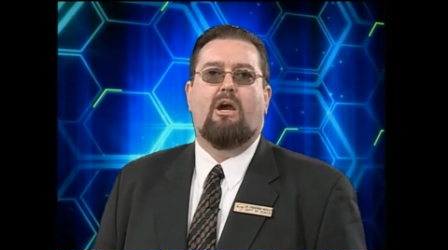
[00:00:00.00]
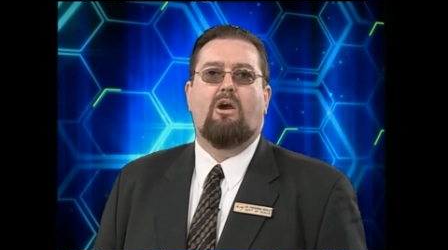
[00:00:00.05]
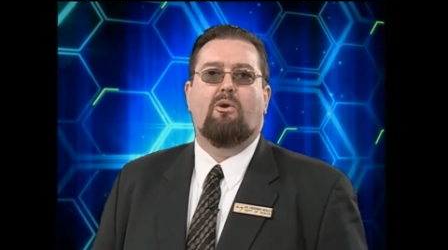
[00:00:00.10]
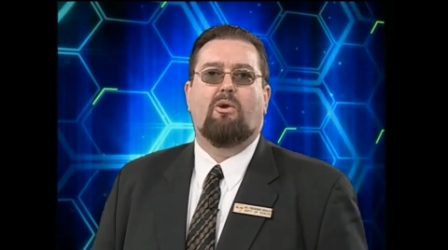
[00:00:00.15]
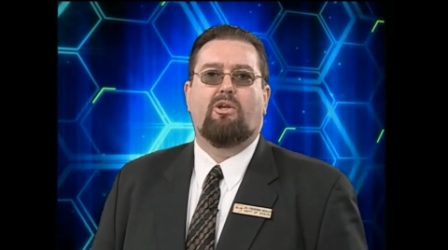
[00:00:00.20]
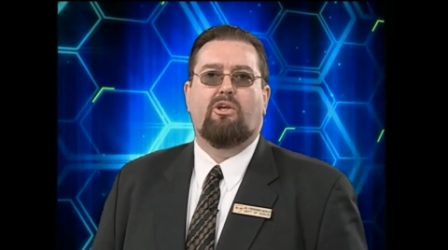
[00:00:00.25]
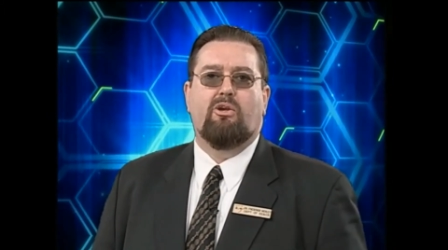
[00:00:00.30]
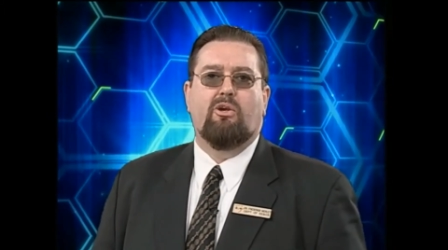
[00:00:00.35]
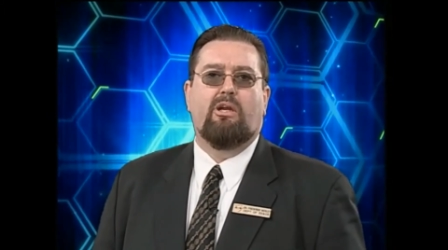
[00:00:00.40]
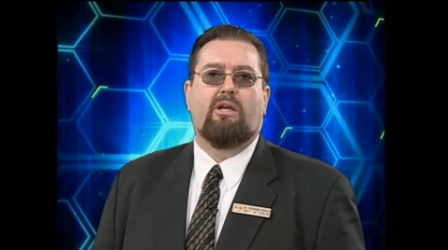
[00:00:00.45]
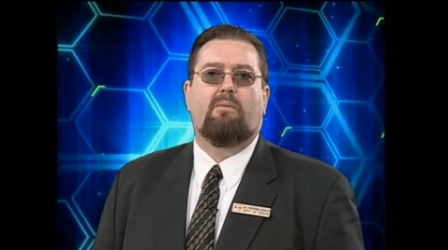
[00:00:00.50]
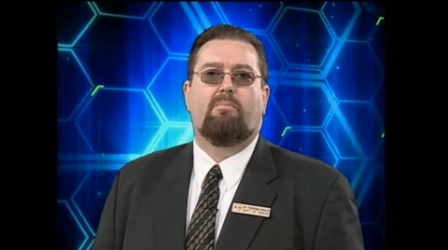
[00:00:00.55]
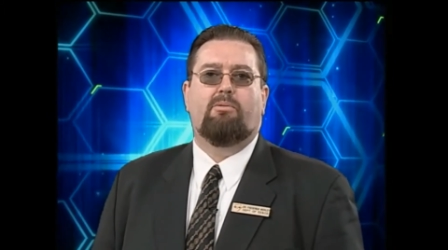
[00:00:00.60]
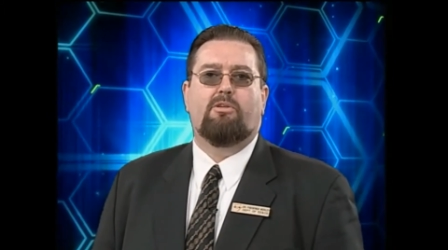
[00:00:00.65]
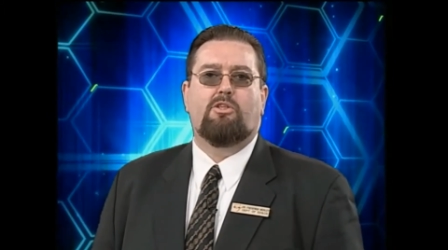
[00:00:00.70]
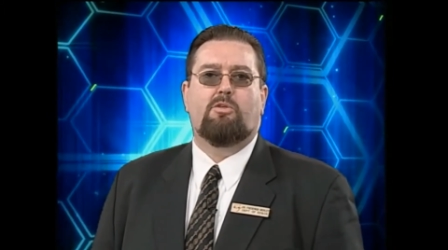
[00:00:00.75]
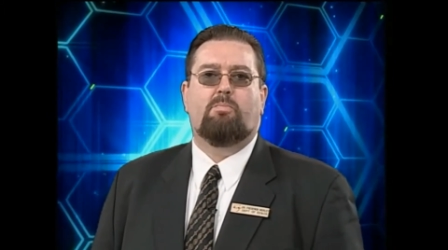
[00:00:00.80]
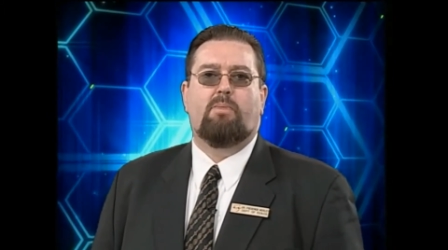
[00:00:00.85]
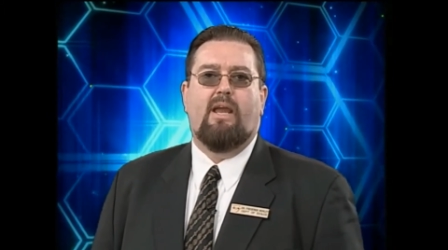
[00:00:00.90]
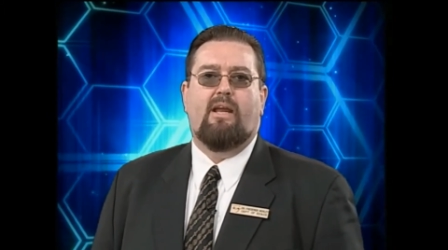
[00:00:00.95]
our current
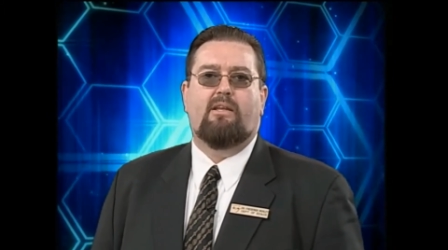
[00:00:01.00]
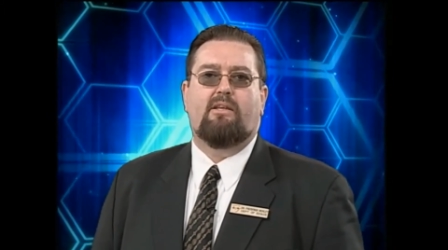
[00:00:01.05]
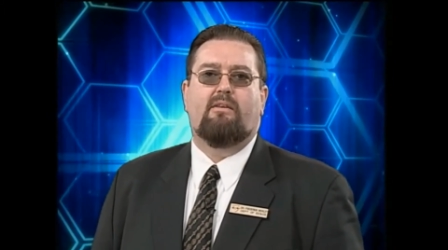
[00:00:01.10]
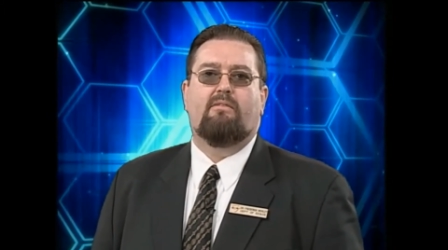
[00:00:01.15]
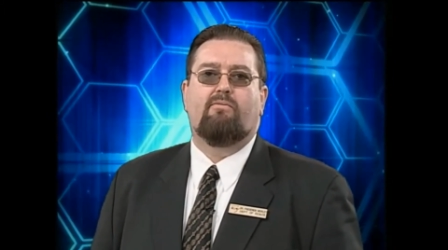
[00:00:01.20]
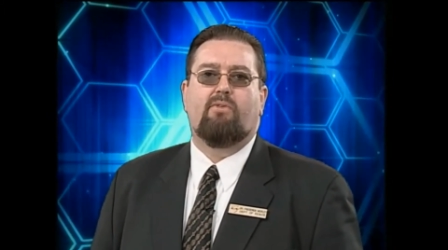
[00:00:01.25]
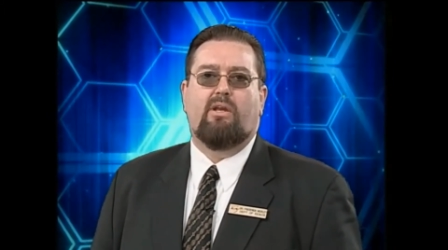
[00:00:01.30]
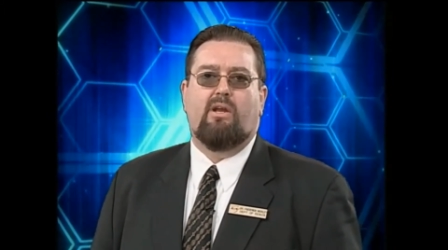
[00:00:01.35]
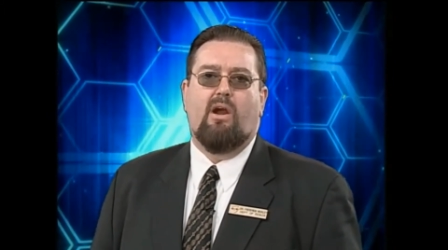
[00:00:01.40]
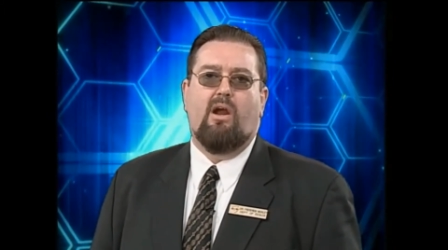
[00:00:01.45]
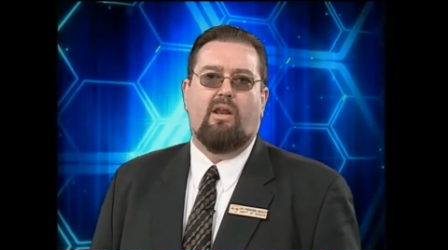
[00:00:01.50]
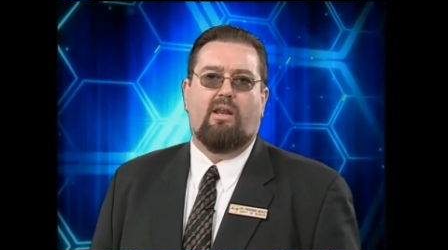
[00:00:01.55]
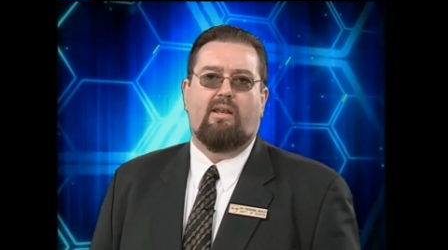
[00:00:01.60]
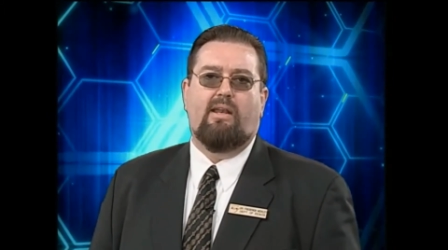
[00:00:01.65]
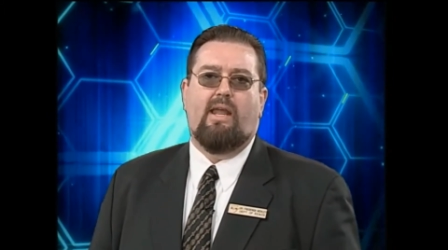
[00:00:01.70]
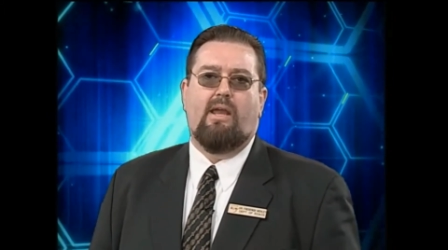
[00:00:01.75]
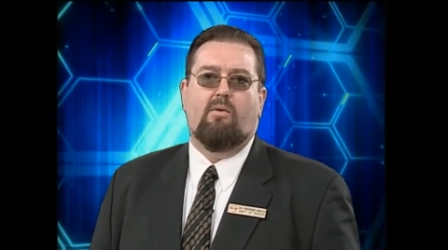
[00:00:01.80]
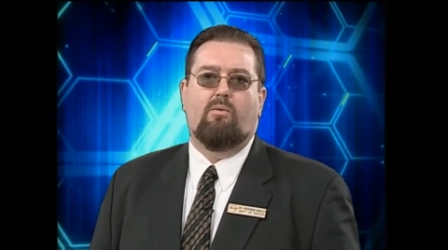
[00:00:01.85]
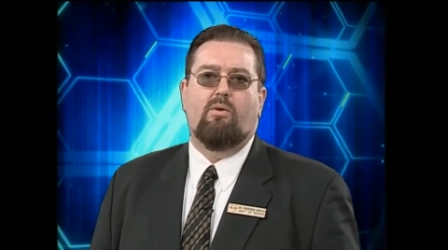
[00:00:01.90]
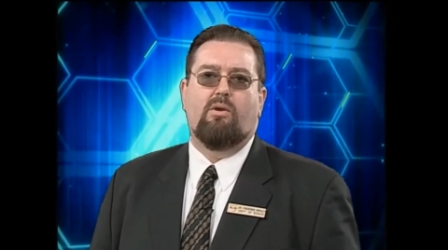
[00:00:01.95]
perspective regarding
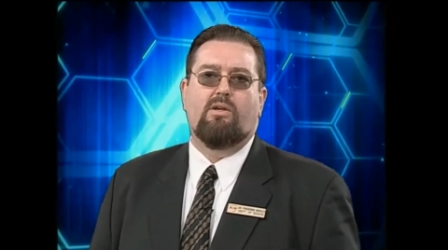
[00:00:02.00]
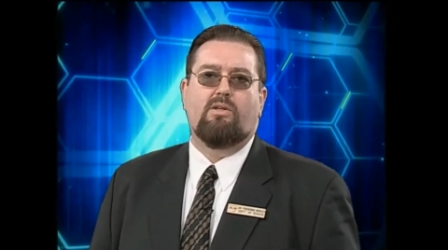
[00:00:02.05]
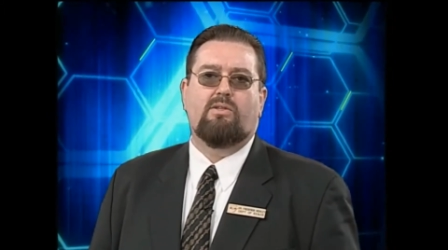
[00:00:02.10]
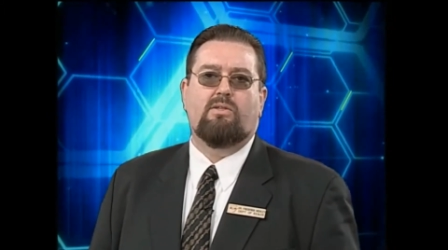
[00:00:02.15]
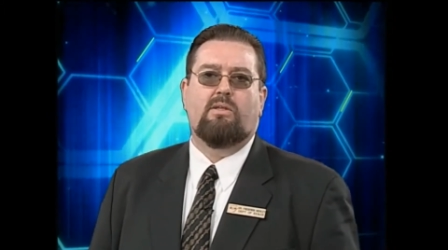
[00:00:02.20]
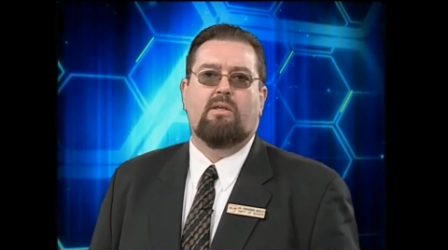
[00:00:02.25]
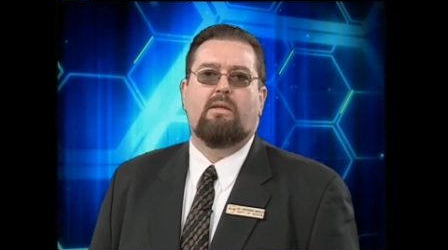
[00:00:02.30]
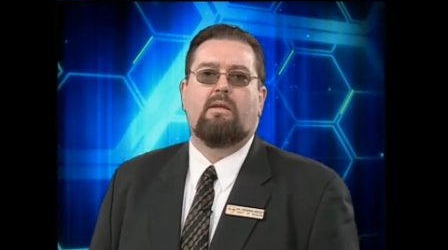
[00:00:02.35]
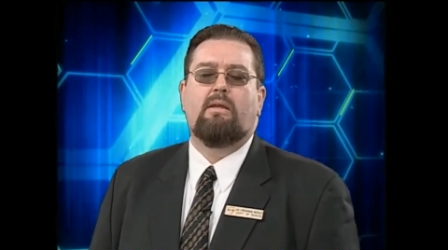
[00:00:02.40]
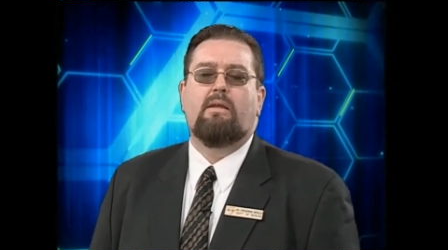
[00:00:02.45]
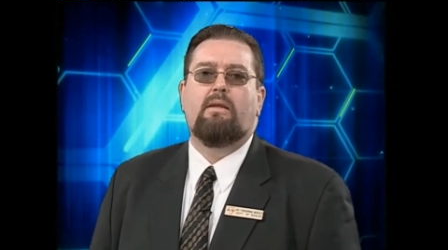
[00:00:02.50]
networks.